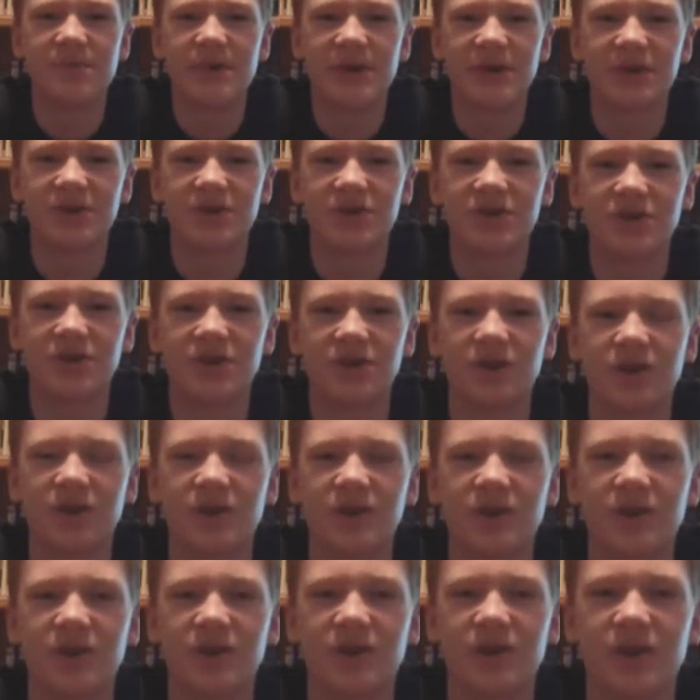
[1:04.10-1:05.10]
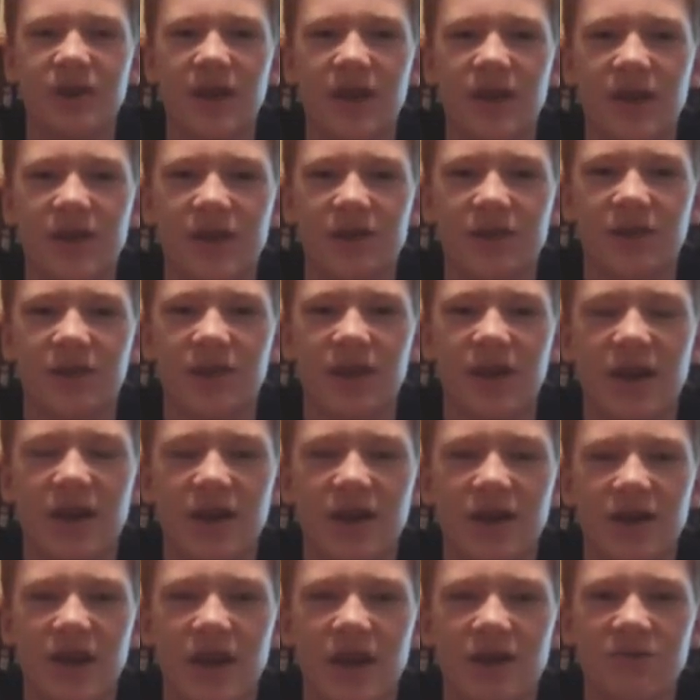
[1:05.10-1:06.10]
make sure that you get
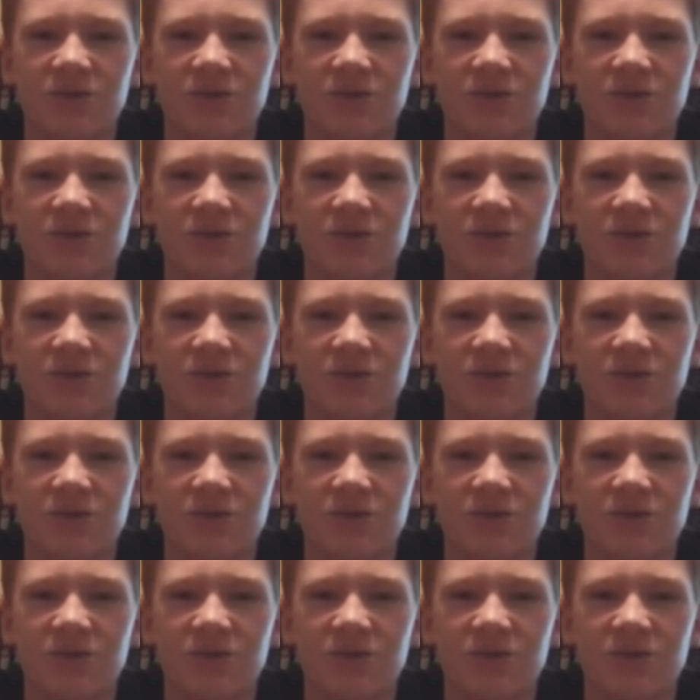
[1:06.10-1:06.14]
an